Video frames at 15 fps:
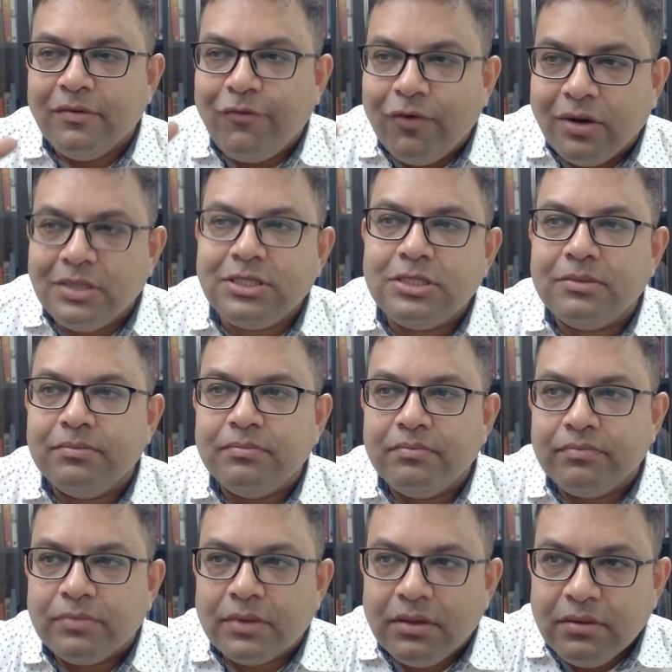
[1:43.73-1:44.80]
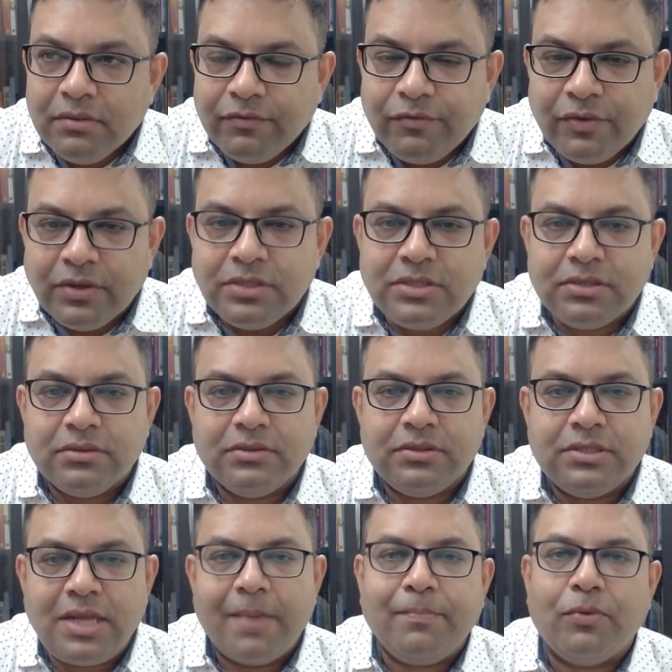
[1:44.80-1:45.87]
first
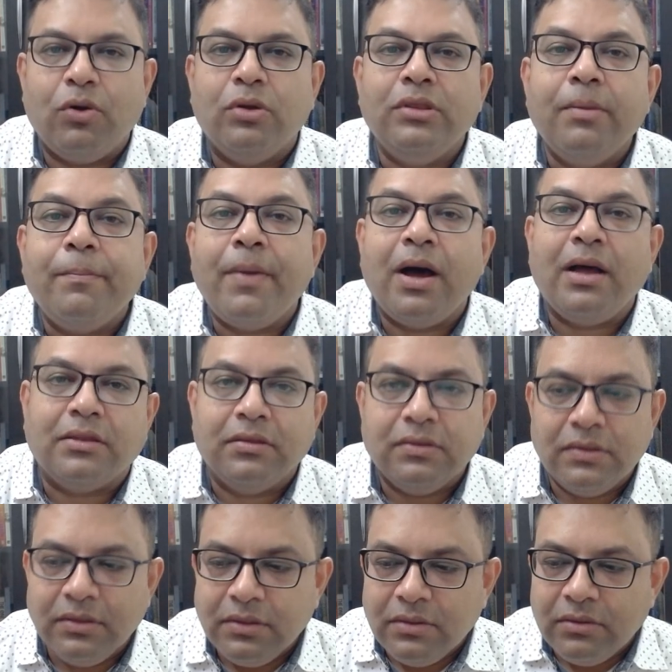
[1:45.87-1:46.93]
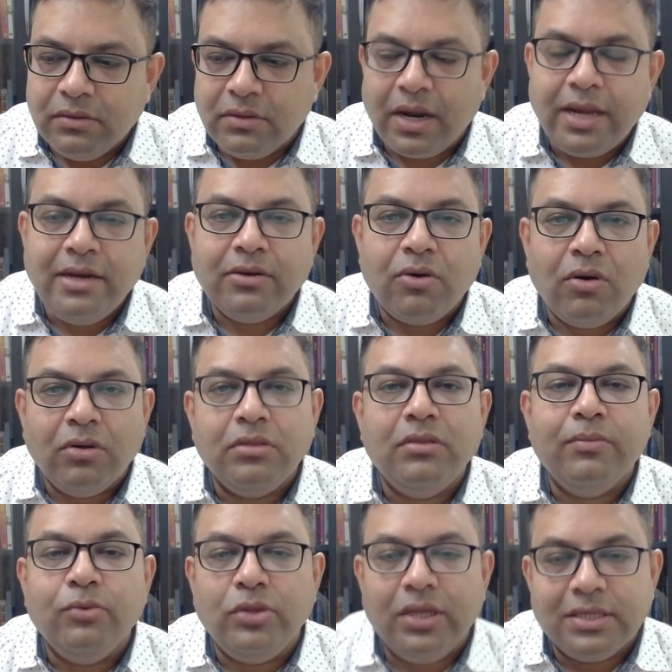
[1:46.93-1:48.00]
step on the path, right, on the
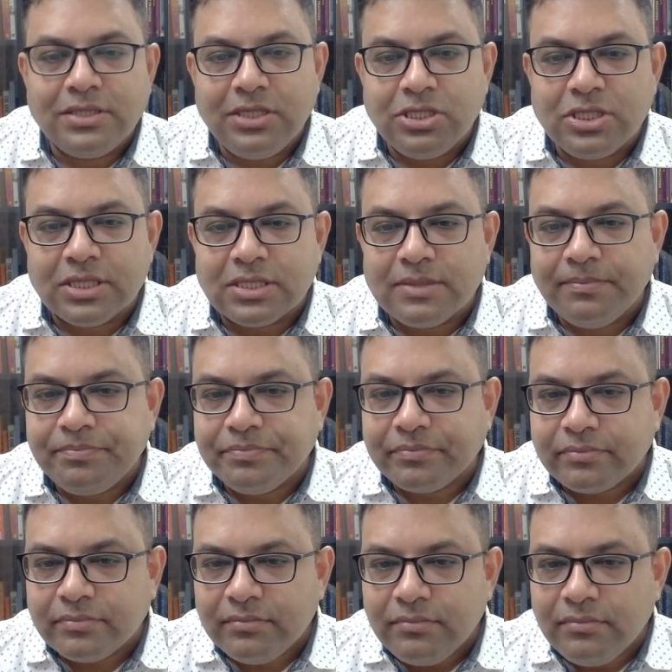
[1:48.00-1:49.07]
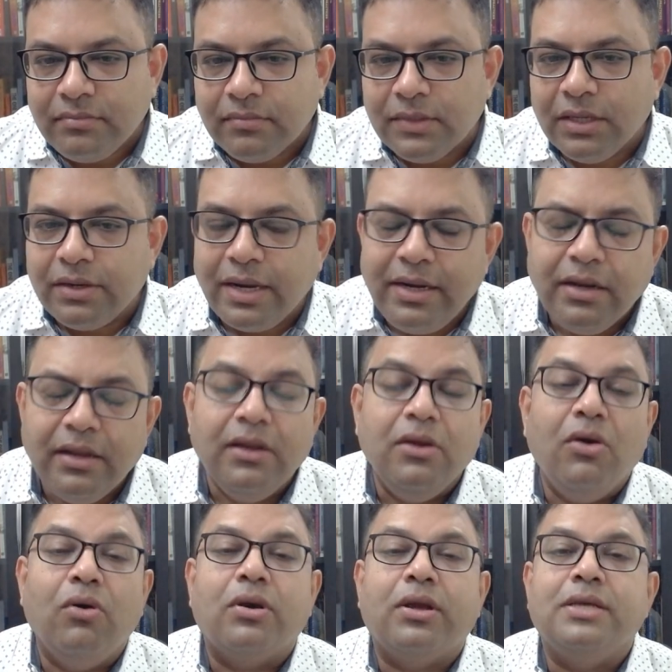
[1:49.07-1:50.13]
Buddha's teachings. Right?
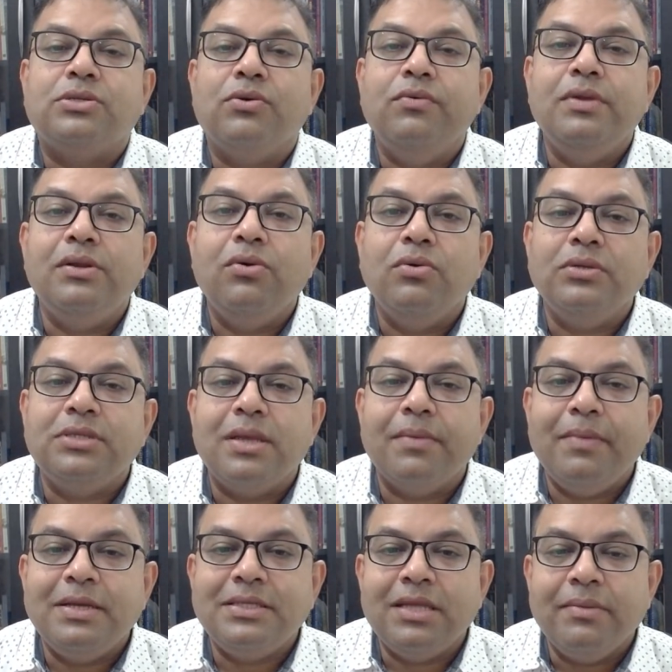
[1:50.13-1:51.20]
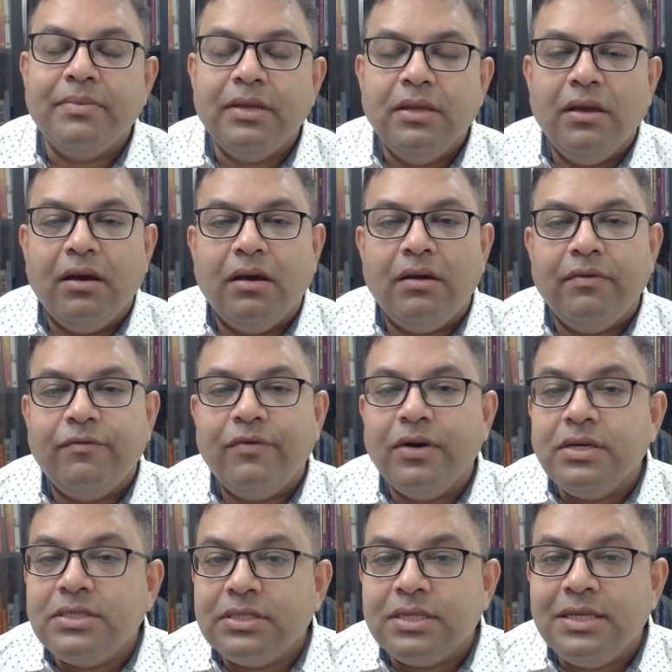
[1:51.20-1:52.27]
Okay, so we'll go step by step.
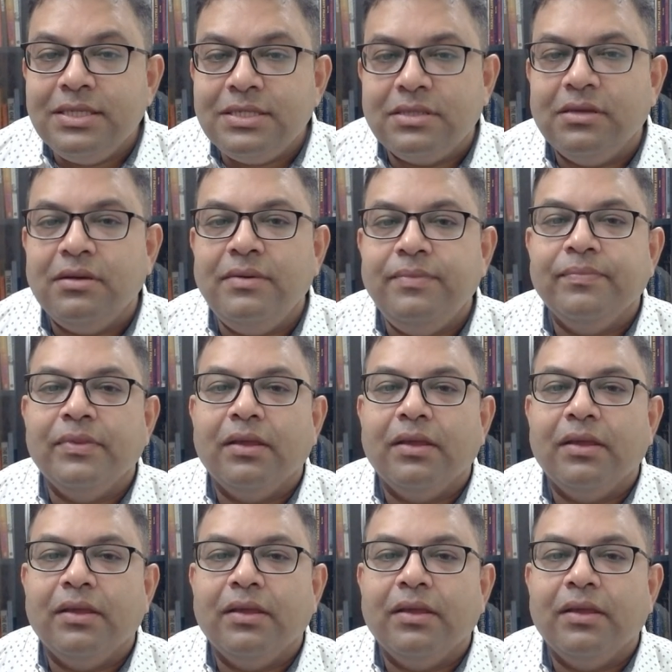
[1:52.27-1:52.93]
First is the